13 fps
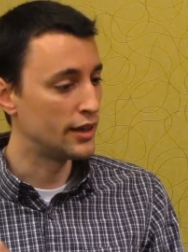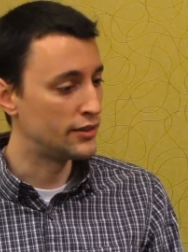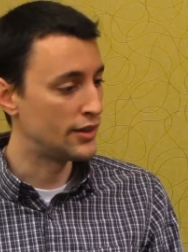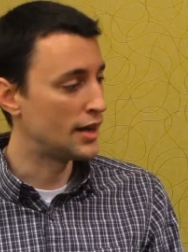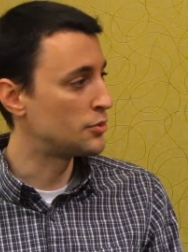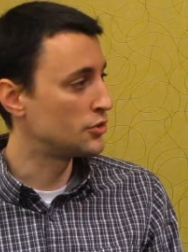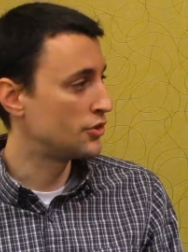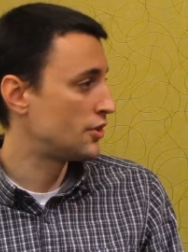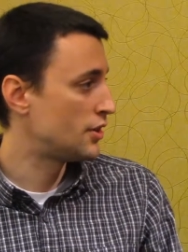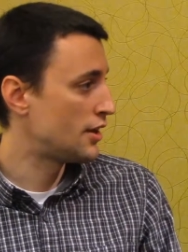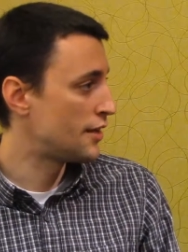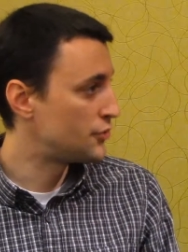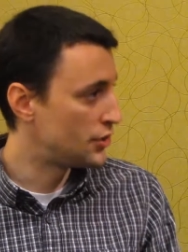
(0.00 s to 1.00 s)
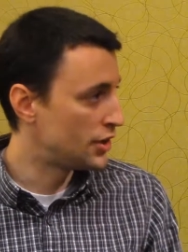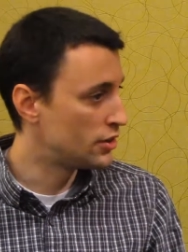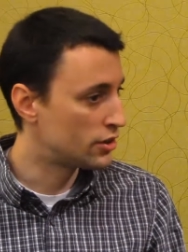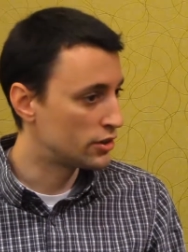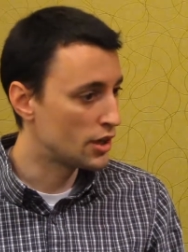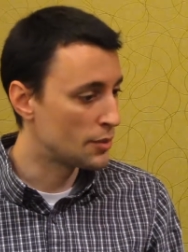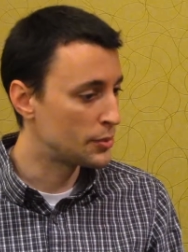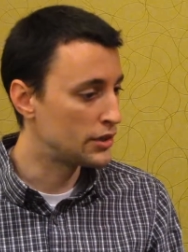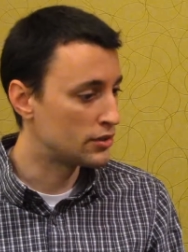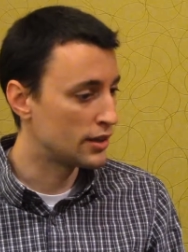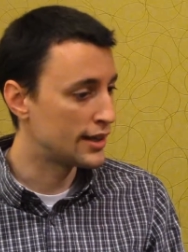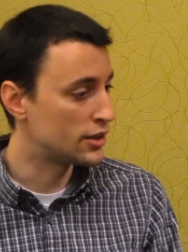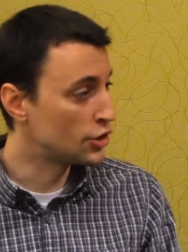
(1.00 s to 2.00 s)
examples that I've seen are
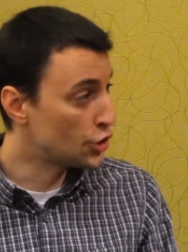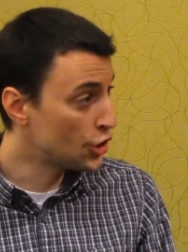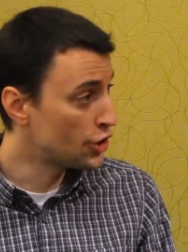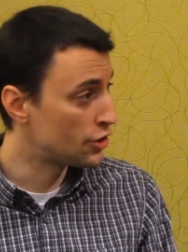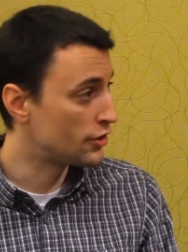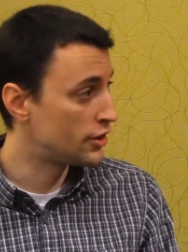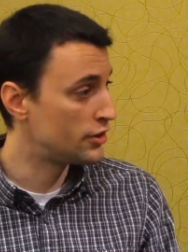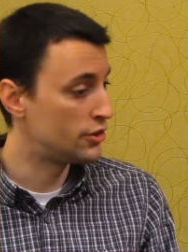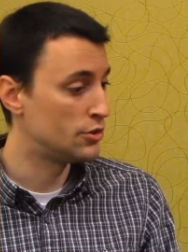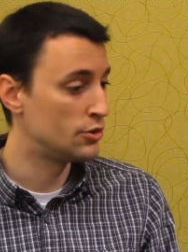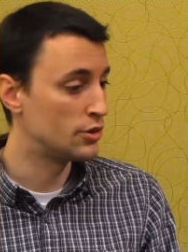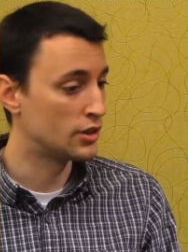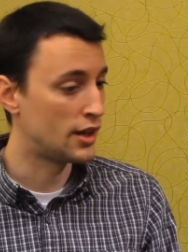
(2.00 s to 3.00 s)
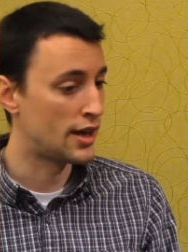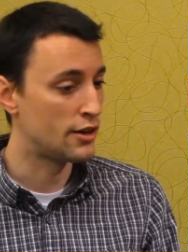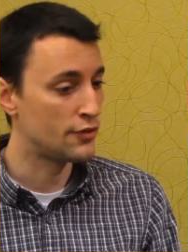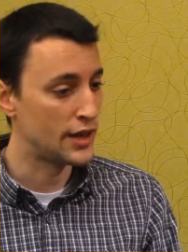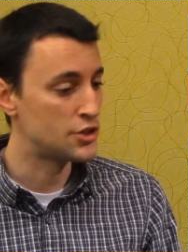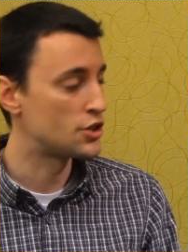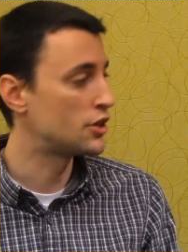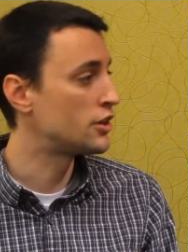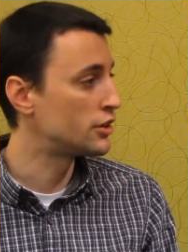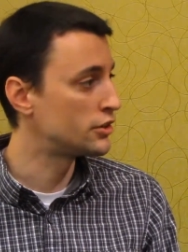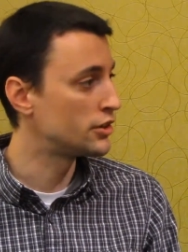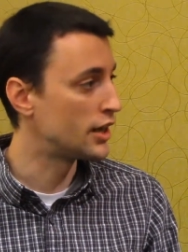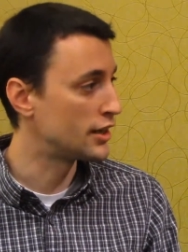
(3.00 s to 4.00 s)
companies like Concur that do a lot of
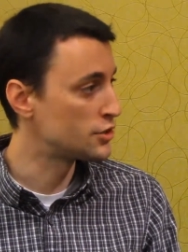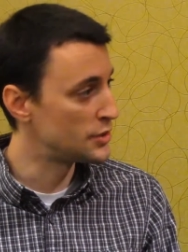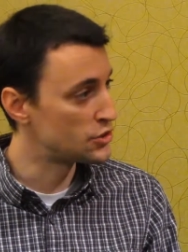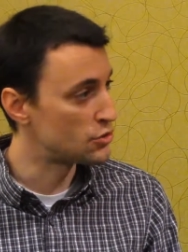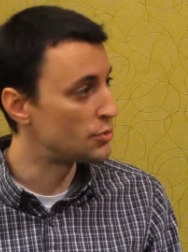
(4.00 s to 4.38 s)
HR uh, expense